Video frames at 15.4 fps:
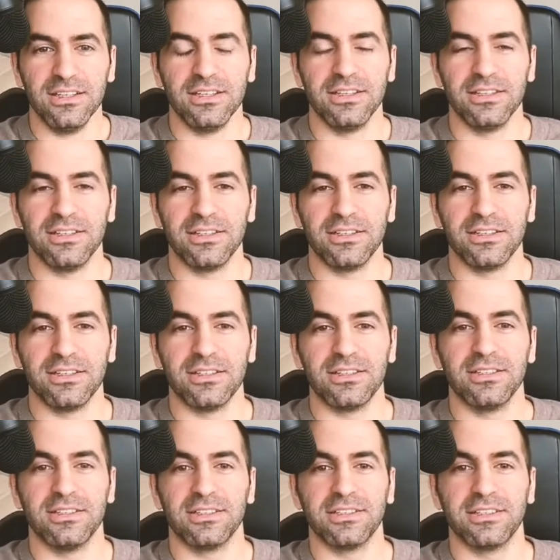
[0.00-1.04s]

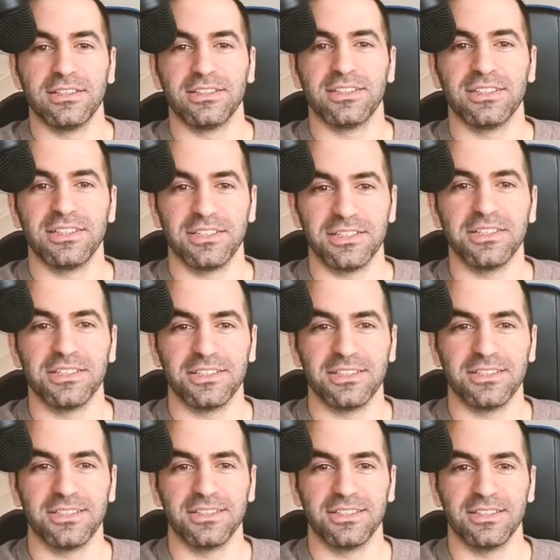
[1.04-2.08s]

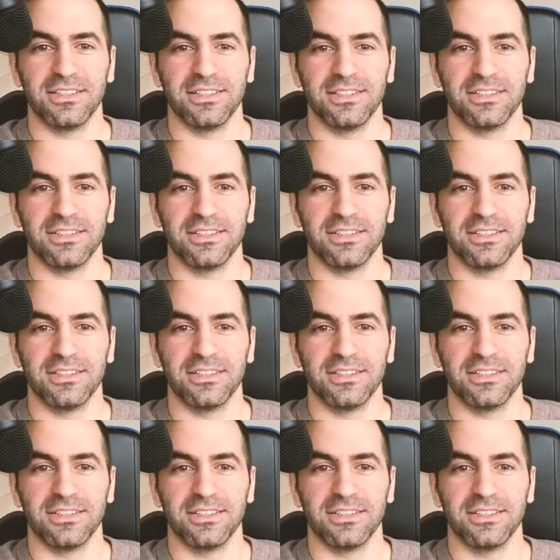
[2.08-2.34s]
The person shown says nothing.